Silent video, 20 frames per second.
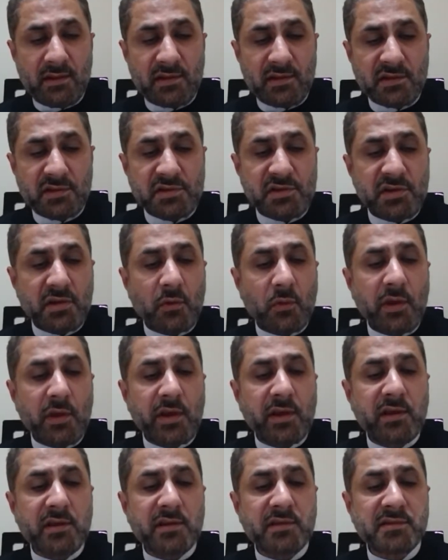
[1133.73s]
She
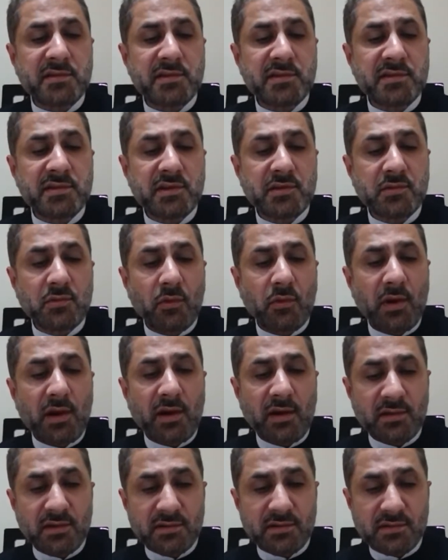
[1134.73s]
awakens and says, Oh,
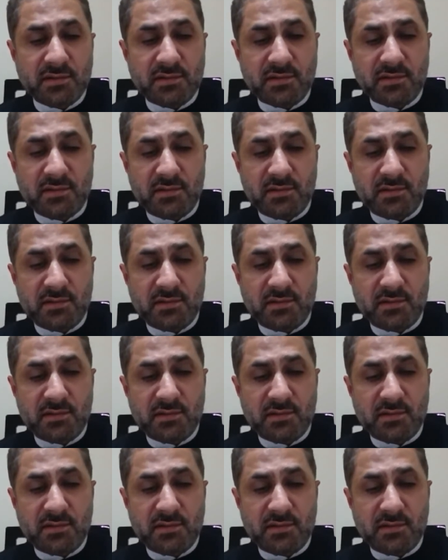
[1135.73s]
aunt,